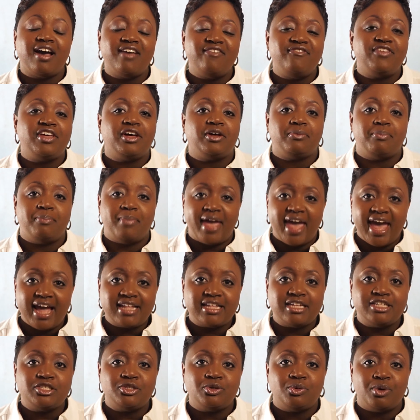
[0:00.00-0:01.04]
I felt
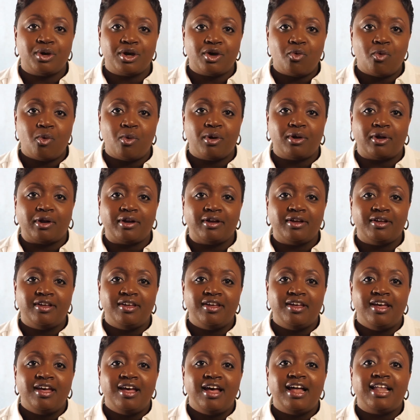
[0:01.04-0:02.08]
backed into a corner,
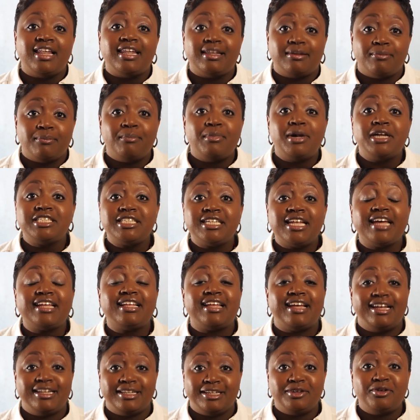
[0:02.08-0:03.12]
much
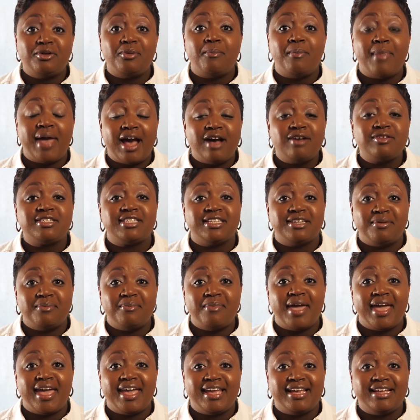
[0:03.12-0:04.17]
like a little mouse in a
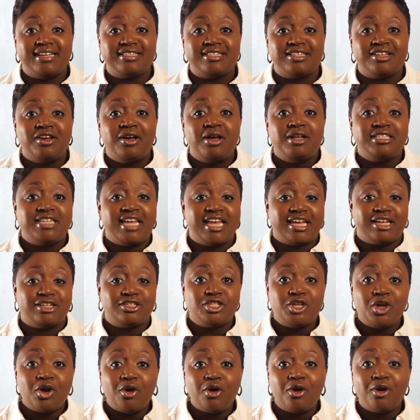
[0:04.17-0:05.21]
maze, taking
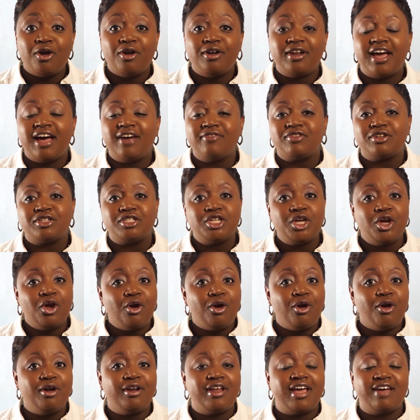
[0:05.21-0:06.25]
turn after
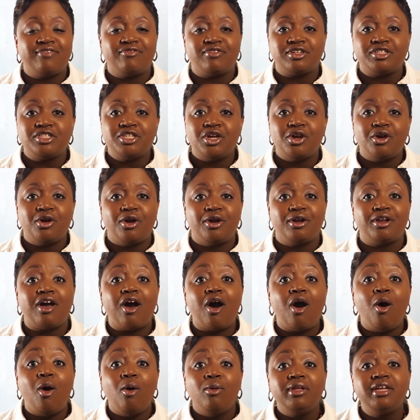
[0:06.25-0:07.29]
turn after turn,
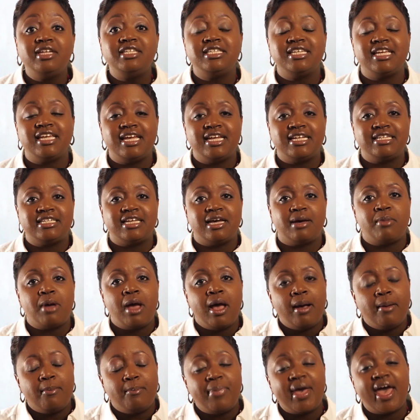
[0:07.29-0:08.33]
only to end up
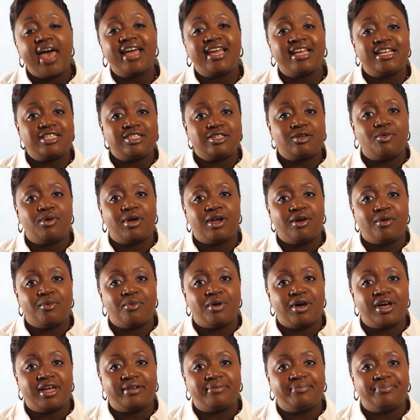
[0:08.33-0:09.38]
back at square
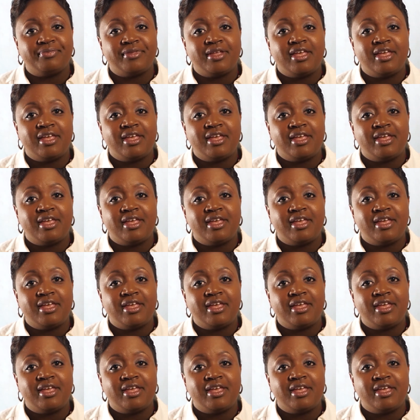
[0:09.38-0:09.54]
one.